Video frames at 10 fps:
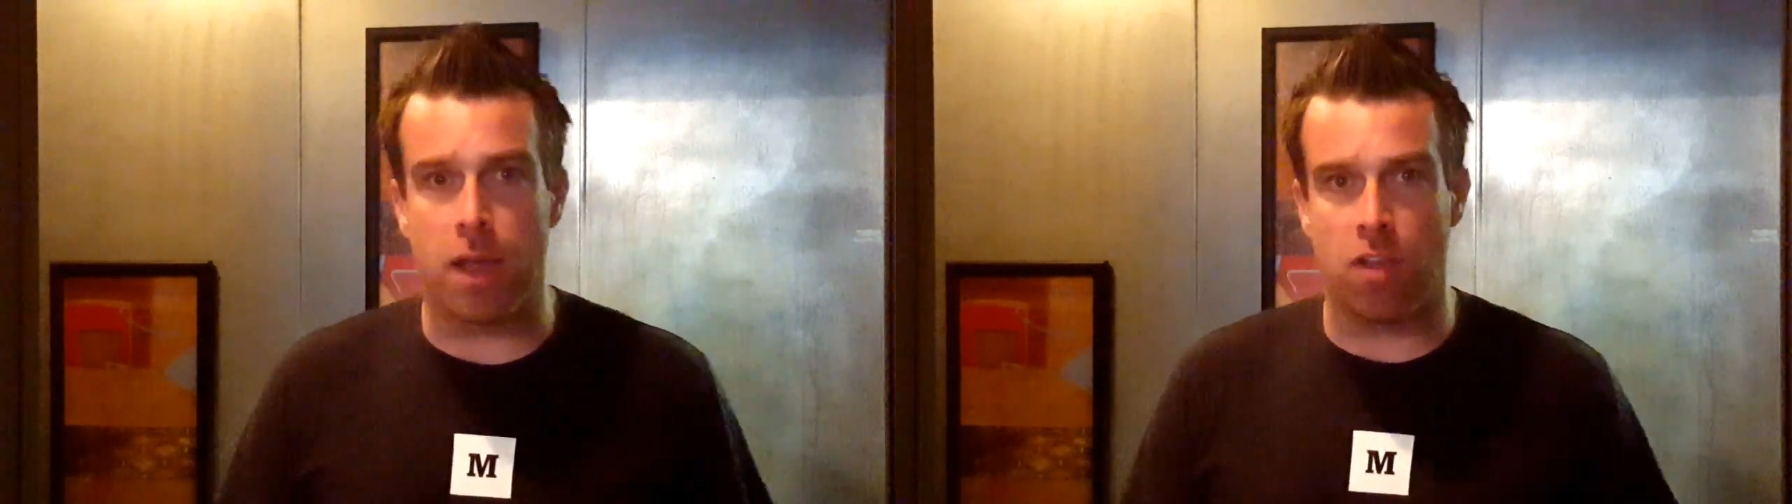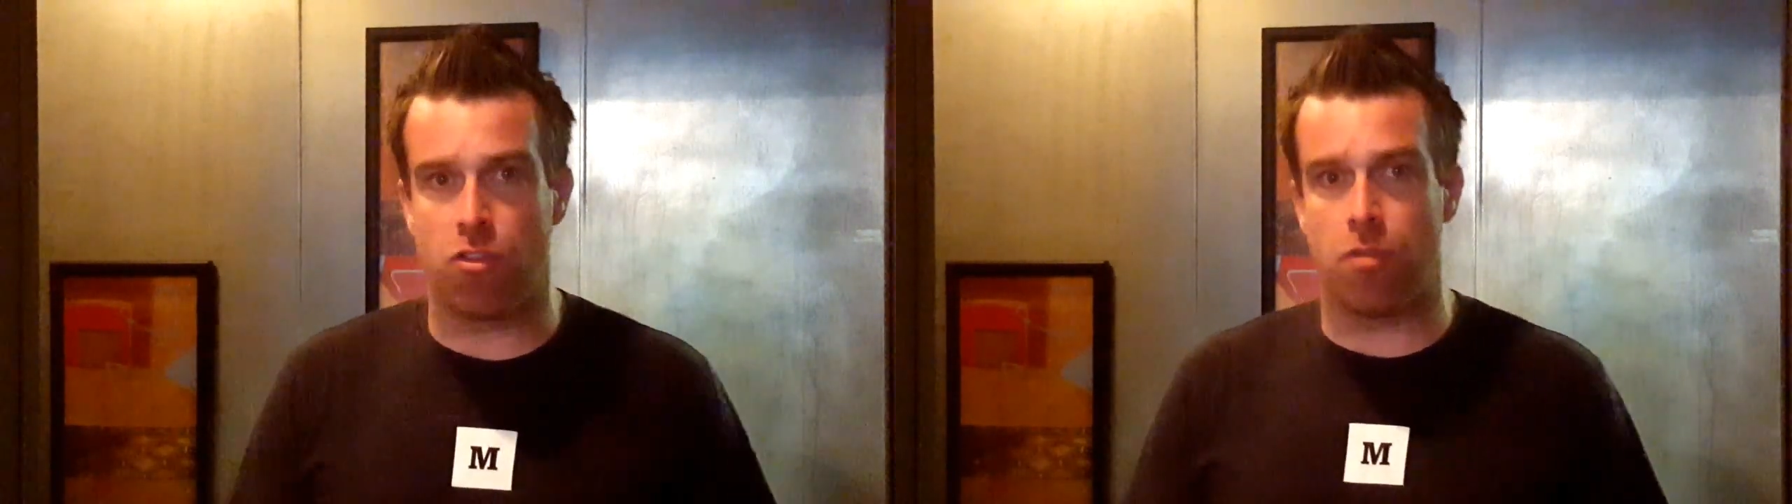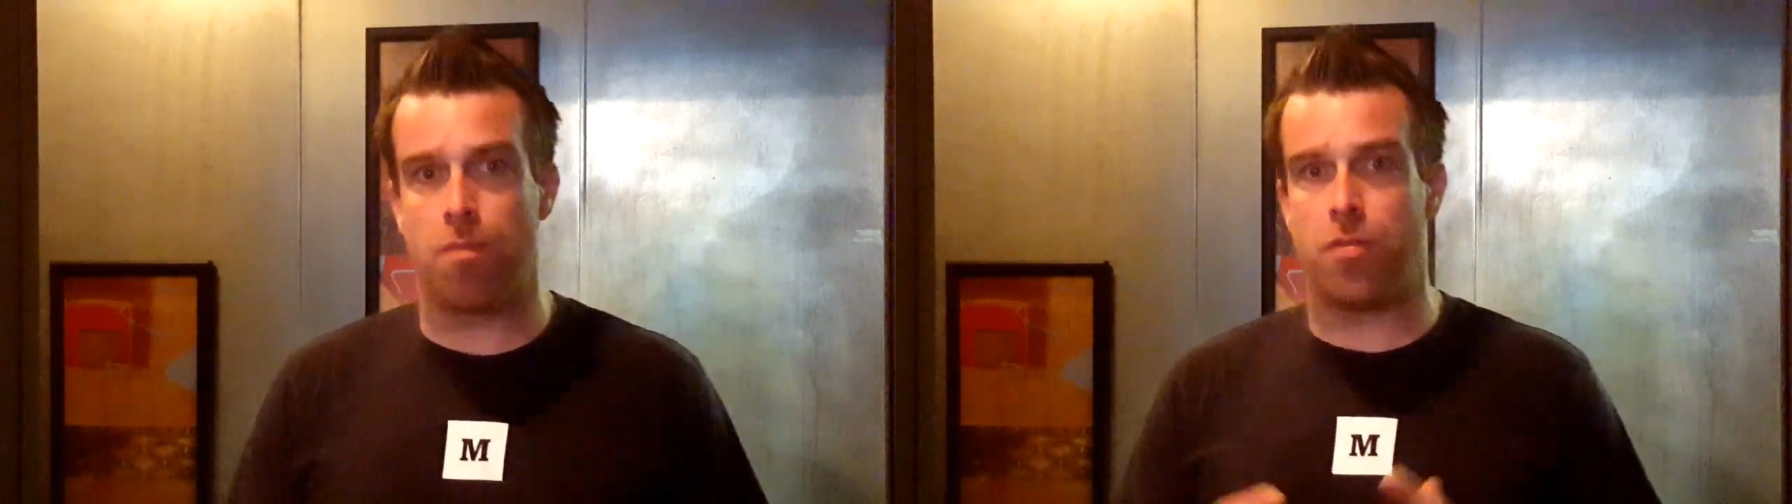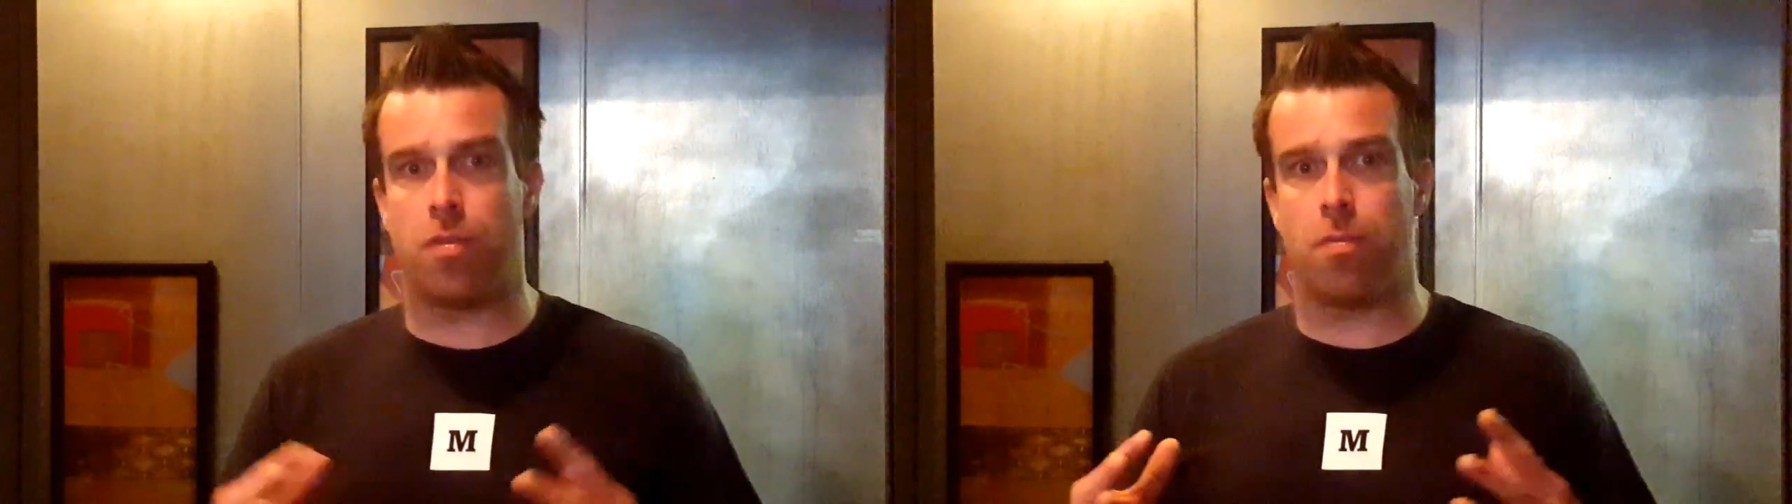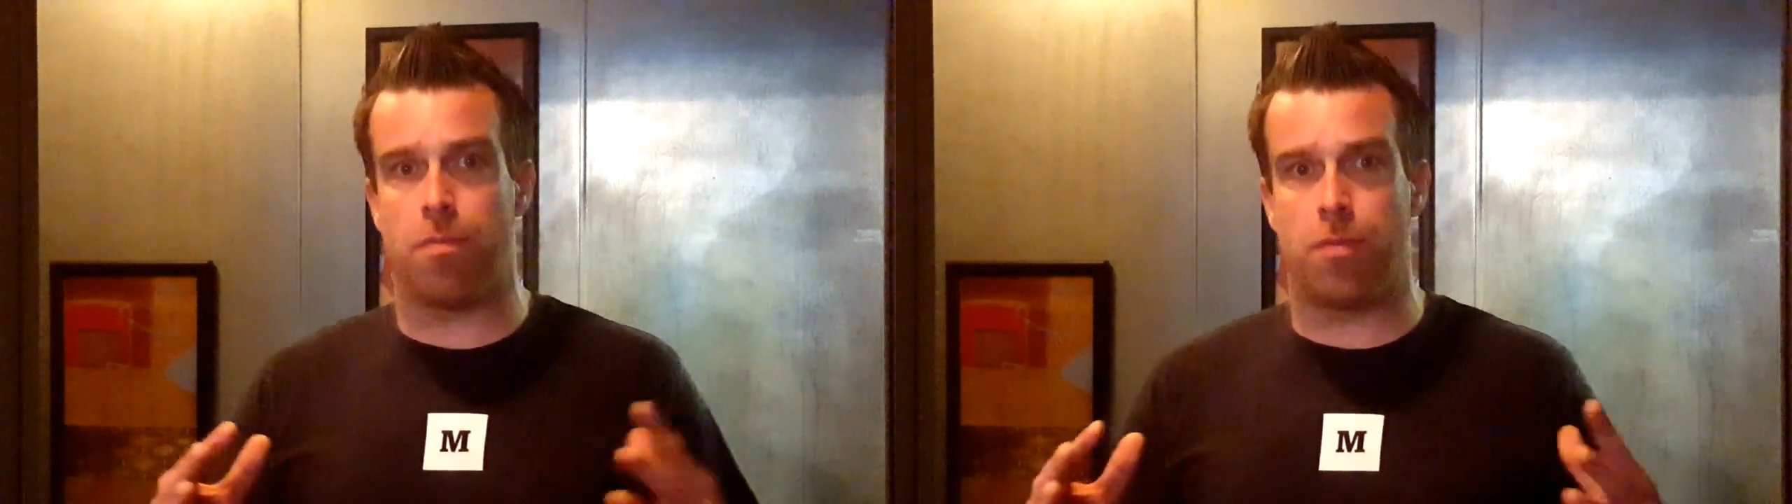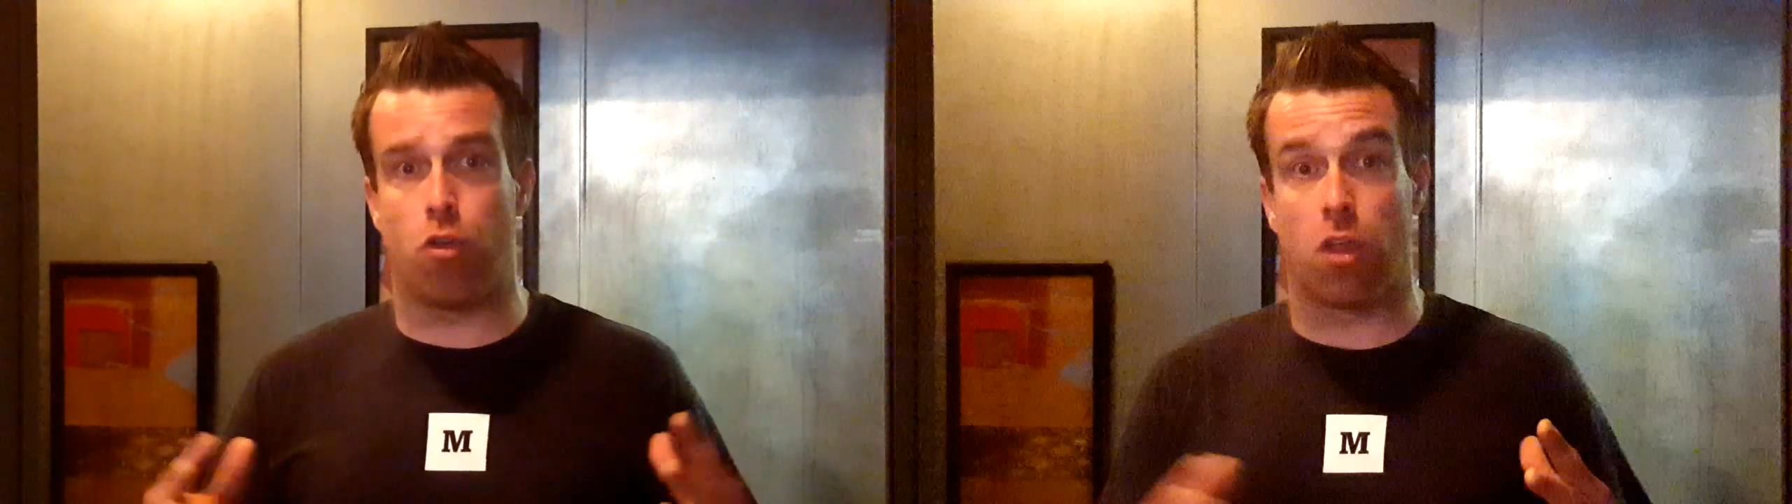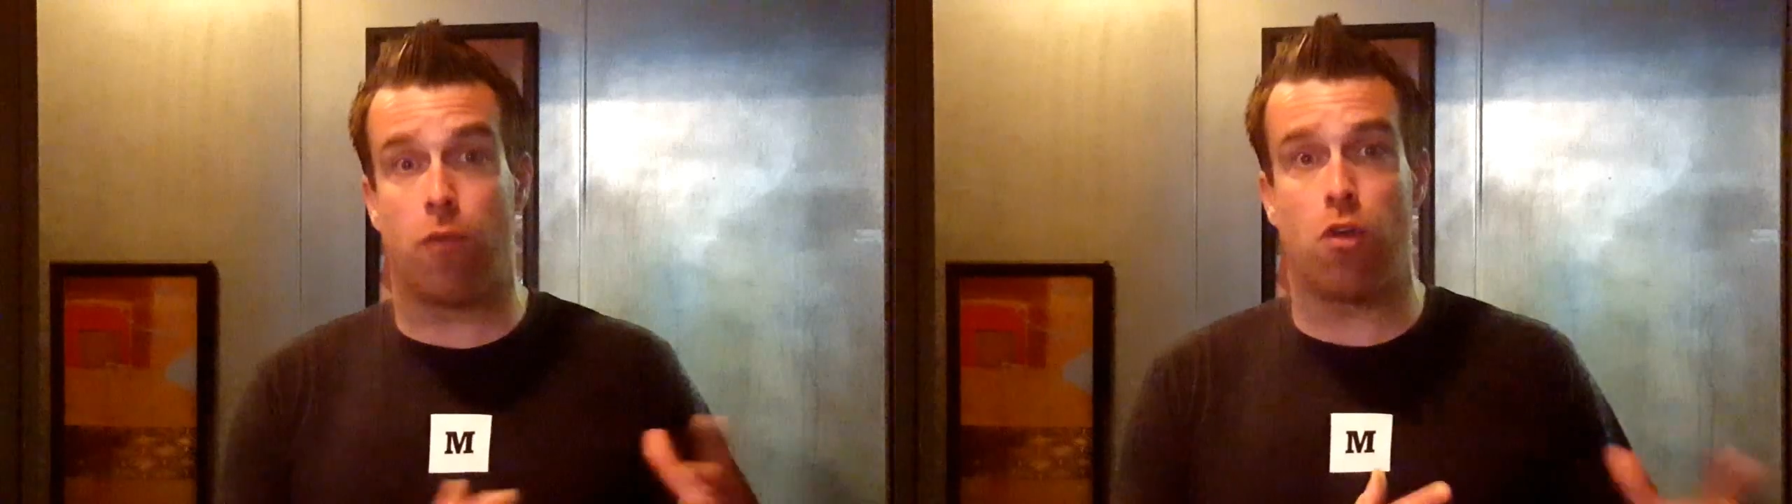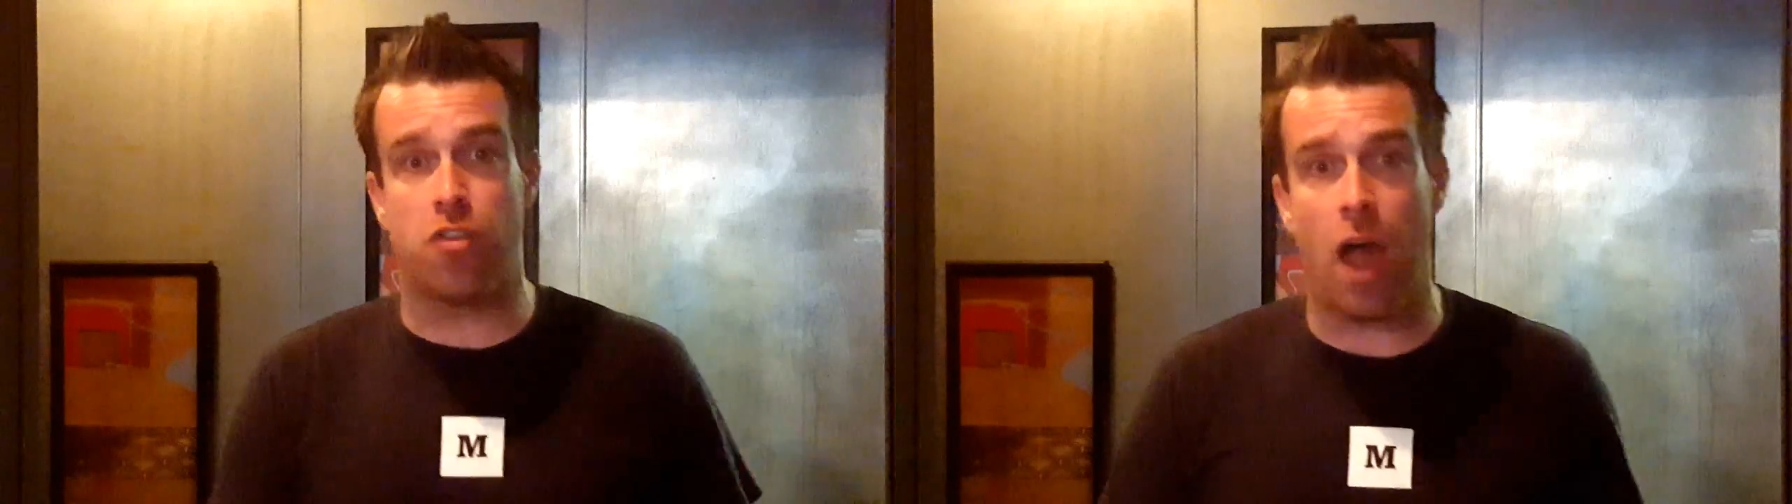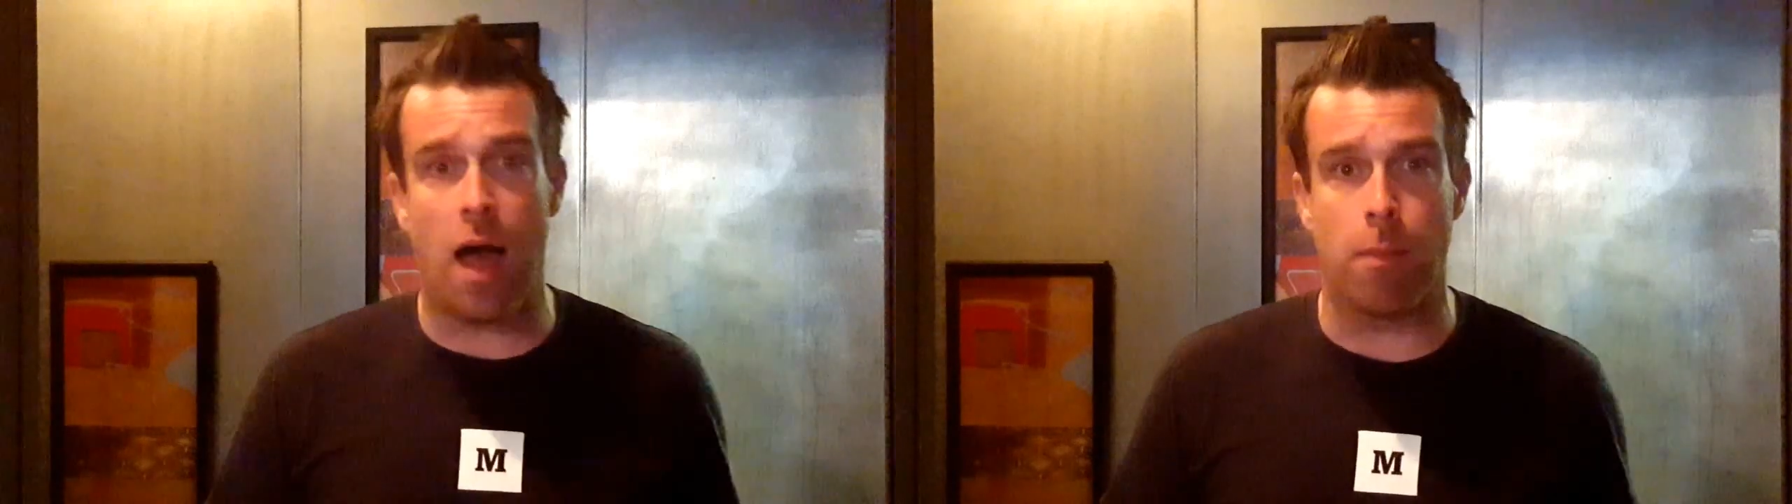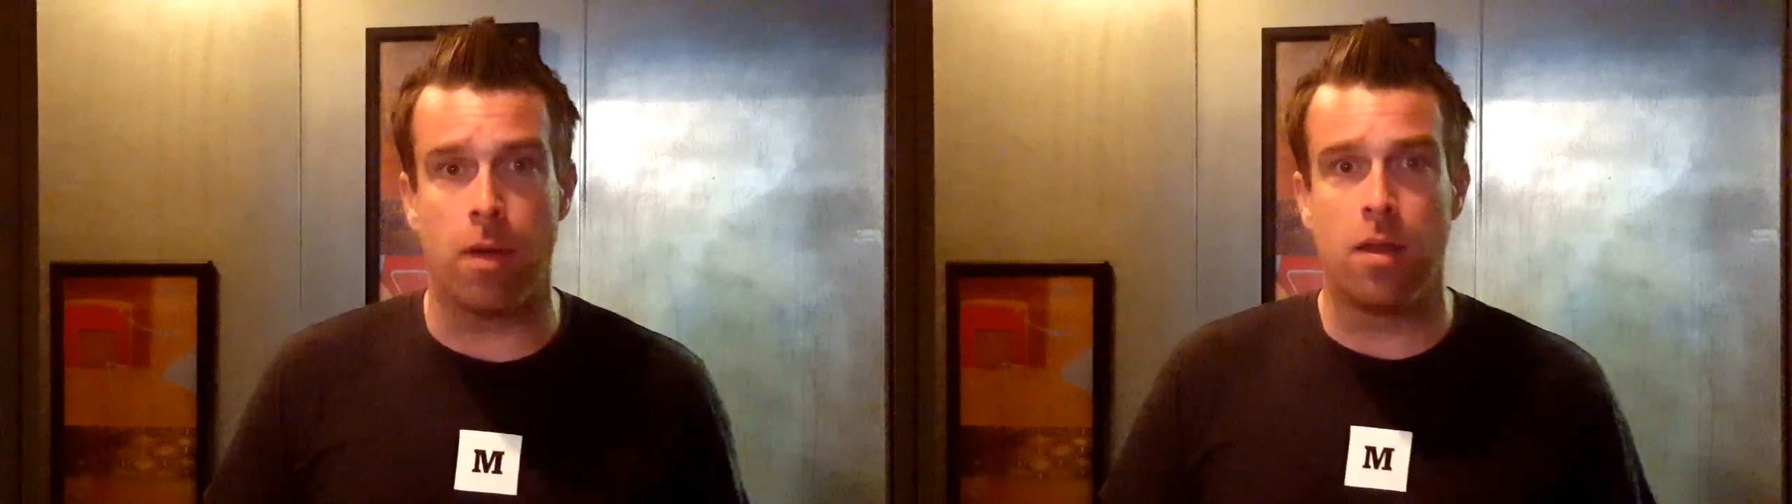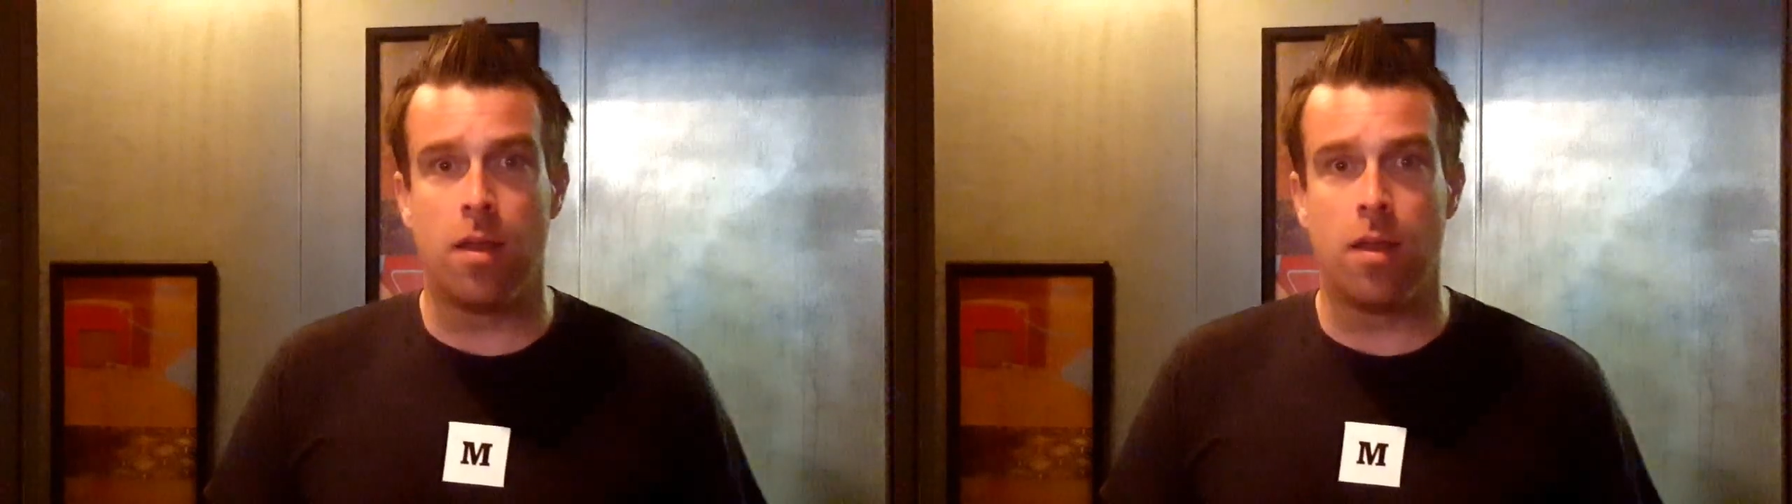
because you're looking for a job.